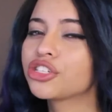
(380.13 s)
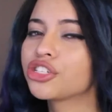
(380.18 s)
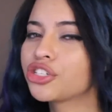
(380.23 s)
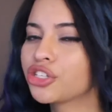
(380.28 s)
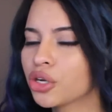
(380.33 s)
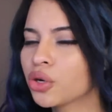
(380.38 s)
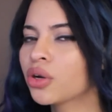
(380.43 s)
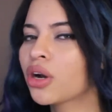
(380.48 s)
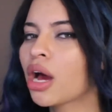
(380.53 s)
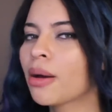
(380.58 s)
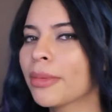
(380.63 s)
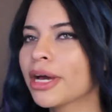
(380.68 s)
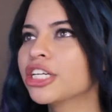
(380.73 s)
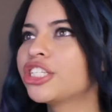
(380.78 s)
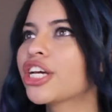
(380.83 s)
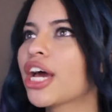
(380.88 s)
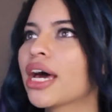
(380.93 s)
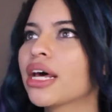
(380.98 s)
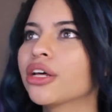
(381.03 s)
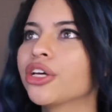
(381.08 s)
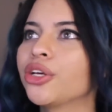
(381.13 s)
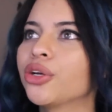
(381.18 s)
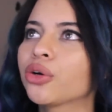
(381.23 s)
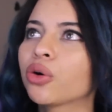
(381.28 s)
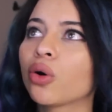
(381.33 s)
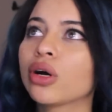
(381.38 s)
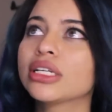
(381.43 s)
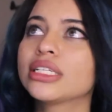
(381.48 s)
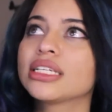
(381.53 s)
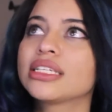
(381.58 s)
Soon on my channel
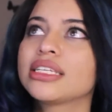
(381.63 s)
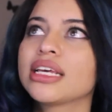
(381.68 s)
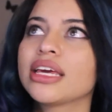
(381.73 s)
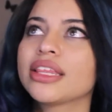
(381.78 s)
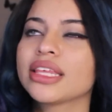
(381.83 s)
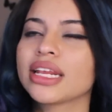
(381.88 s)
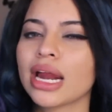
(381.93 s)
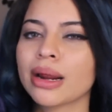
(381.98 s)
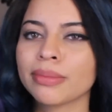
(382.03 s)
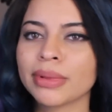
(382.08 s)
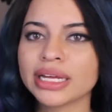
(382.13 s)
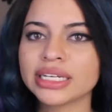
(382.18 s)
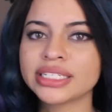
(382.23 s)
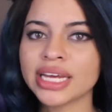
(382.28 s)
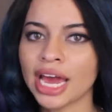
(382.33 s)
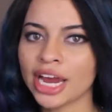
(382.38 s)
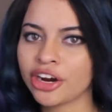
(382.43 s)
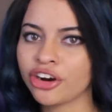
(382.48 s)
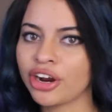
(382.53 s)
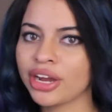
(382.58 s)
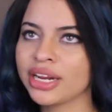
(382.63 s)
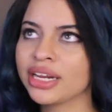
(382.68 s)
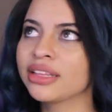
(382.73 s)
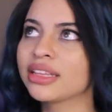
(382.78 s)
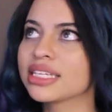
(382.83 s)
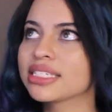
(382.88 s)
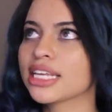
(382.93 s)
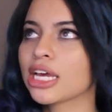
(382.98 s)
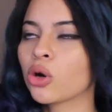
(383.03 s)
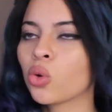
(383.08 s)
you're going to see that I'm like
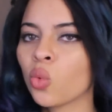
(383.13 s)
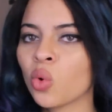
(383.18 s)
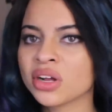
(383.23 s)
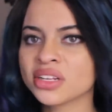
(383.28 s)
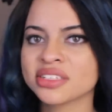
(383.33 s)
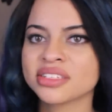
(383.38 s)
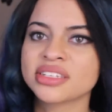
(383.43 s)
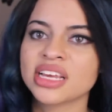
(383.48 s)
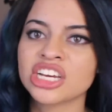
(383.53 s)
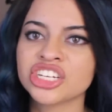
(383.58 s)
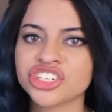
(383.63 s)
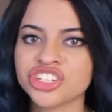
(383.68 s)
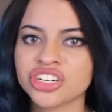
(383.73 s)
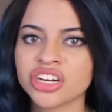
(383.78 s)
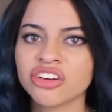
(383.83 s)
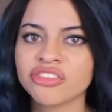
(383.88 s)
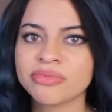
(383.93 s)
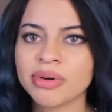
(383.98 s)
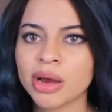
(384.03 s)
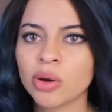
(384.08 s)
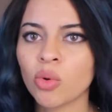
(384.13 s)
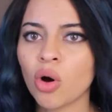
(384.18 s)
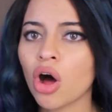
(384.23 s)
decorating this like one section of my